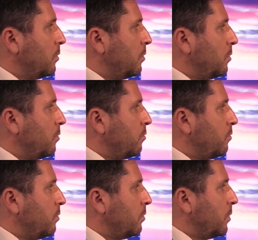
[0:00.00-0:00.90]

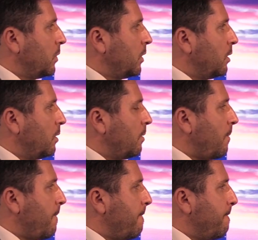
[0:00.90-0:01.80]

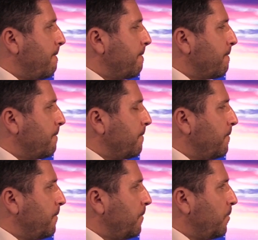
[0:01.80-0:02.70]

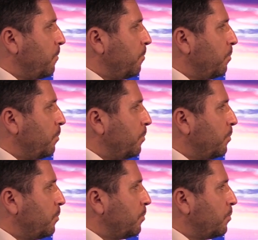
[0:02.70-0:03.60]
[no speech]